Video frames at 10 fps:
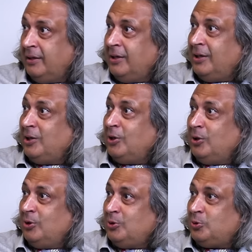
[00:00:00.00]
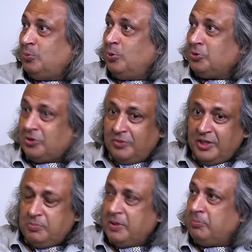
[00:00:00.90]
I see. So most of
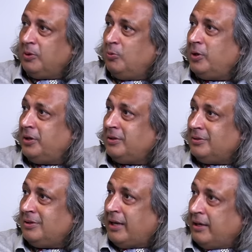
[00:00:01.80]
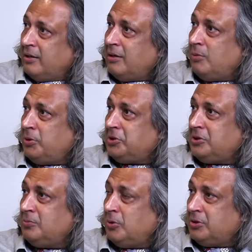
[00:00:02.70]
these people
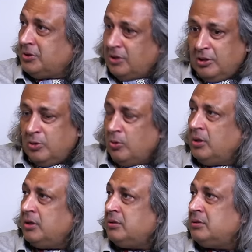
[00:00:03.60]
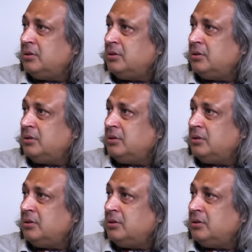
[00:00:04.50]
operations was controlled